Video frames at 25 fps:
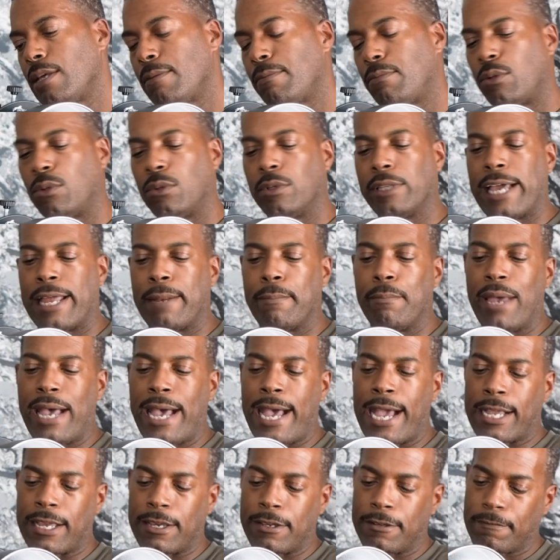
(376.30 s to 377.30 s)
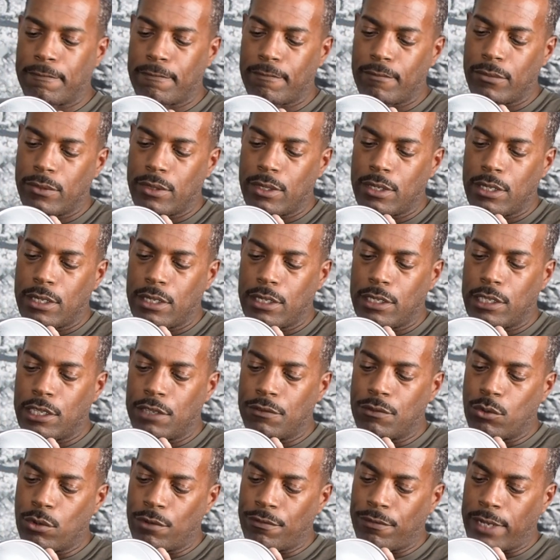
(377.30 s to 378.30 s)
Pull that back,
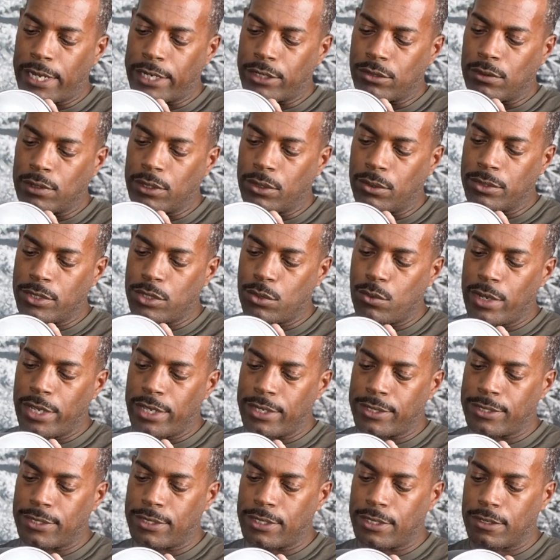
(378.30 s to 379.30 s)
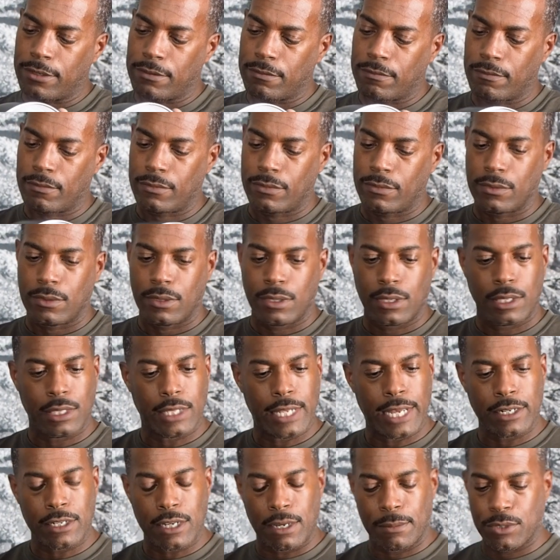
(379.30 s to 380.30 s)
give the reflector a little twist,
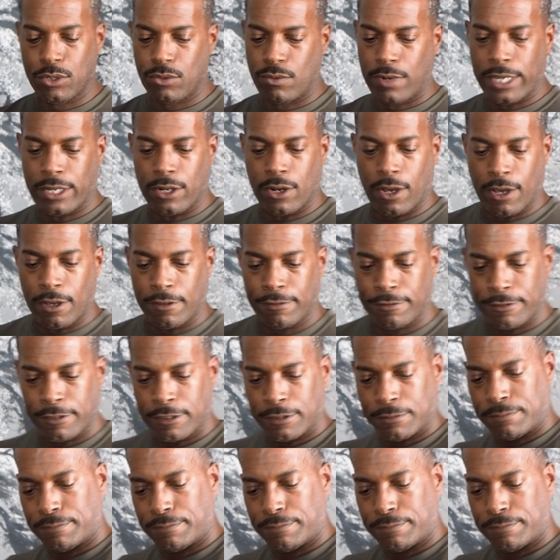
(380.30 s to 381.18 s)
and that comes right off.